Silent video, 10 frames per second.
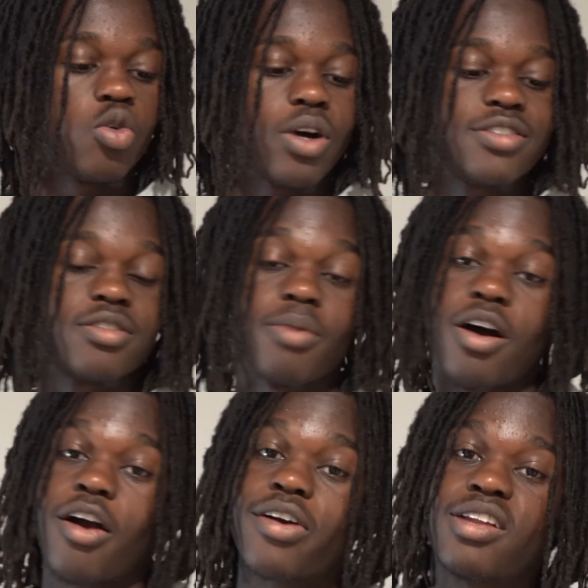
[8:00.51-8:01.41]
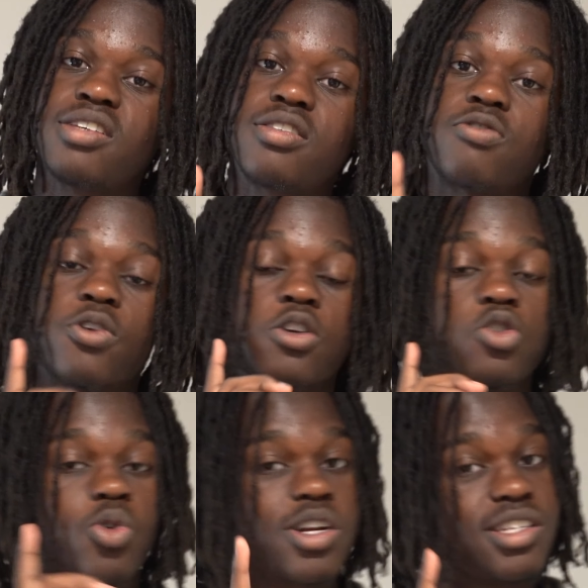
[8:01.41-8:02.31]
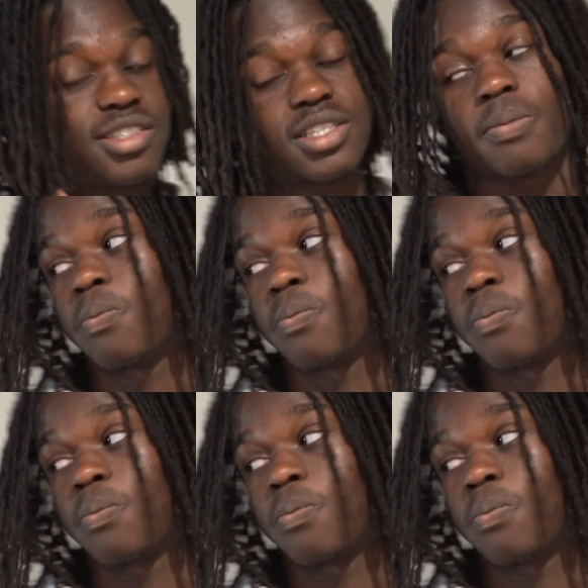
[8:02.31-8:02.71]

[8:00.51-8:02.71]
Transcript: want some Mihara laces for your Jordans,